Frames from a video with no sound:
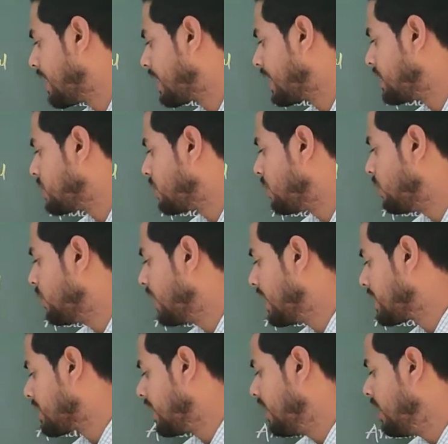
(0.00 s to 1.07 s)
is known
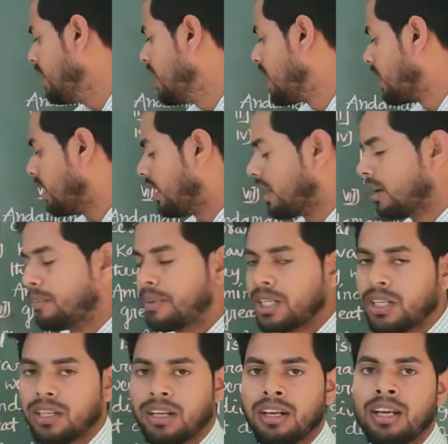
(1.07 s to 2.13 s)
as the
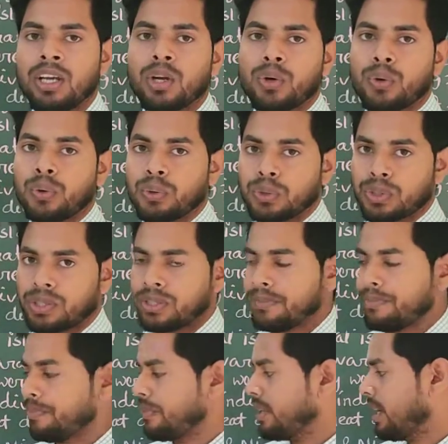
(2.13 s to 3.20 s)
Coromandel coast,
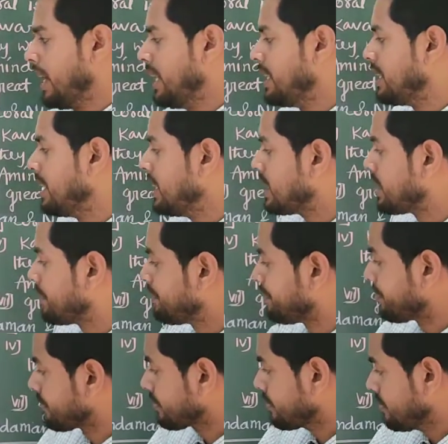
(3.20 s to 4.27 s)
and this
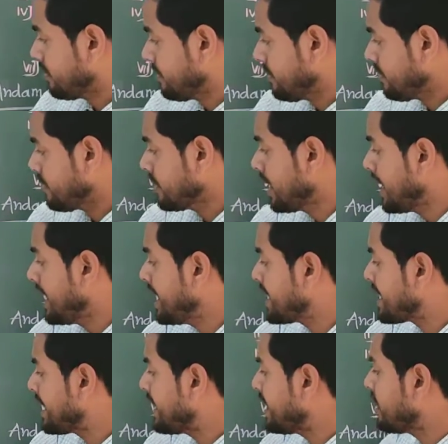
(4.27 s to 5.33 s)

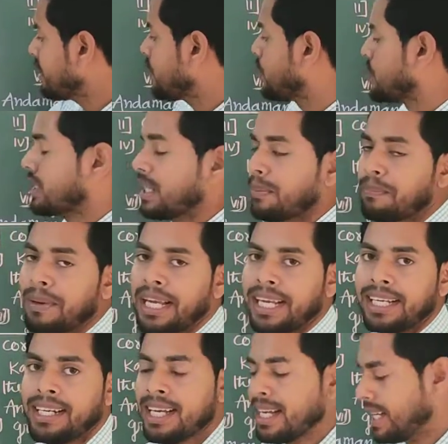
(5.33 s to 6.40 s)
eastern coastal
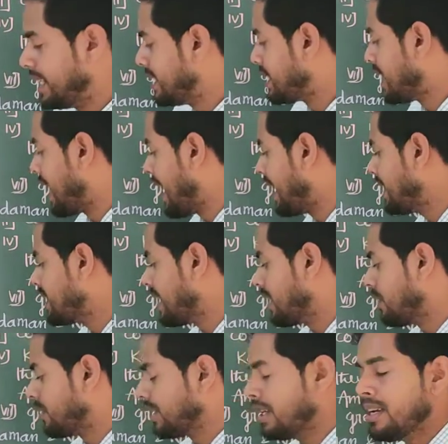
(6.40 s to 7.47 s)
plain it lies
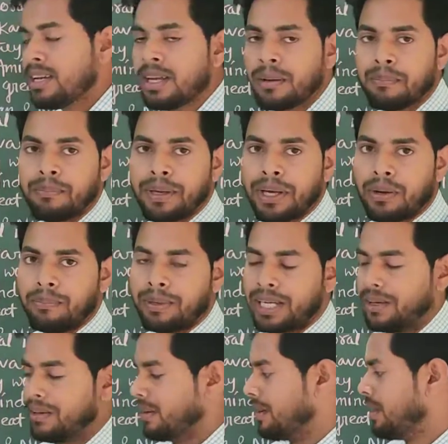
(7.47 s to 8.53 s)
along the Bay of
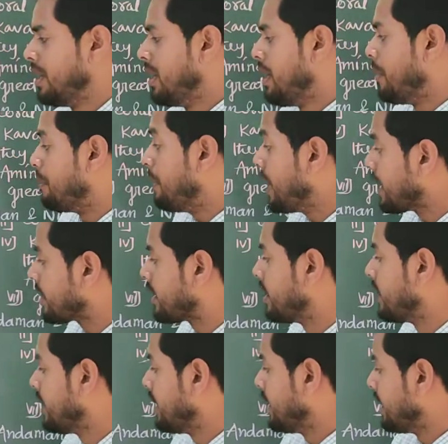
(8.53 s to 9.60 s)
Bengal. But
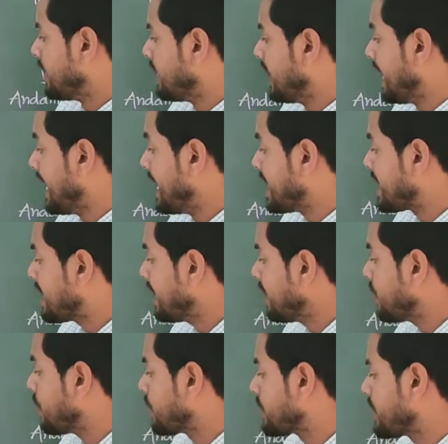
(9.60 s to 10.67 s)
the eastern
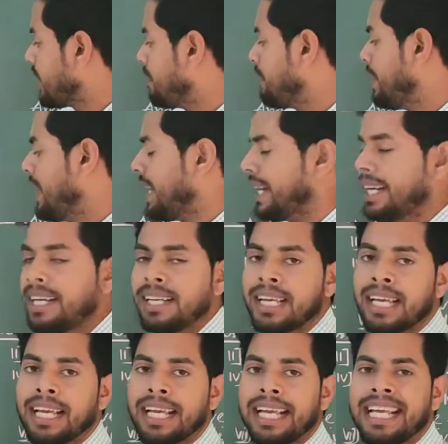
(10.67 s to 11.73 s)
coastal
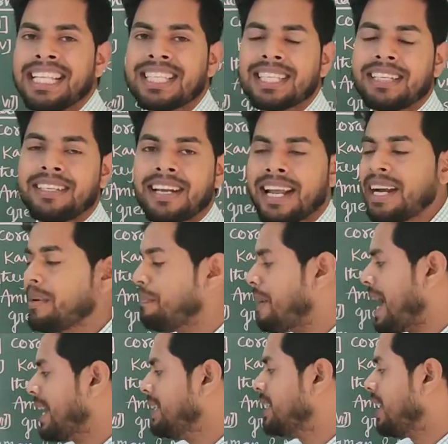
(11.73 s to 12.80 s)
plain is drained
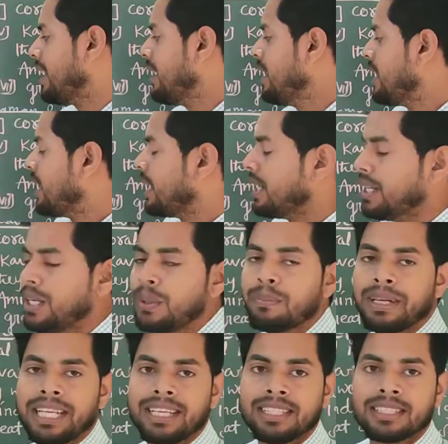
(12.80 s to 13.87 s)
by the
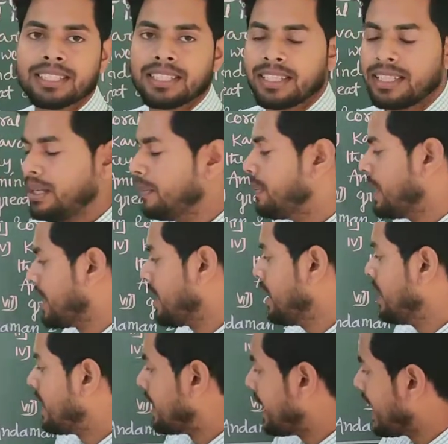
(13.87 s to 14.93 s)
numerous rivers
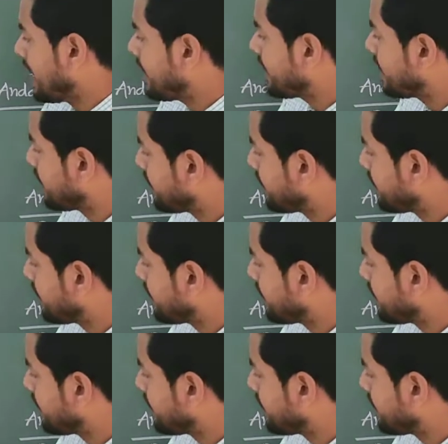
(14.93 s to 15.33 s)
like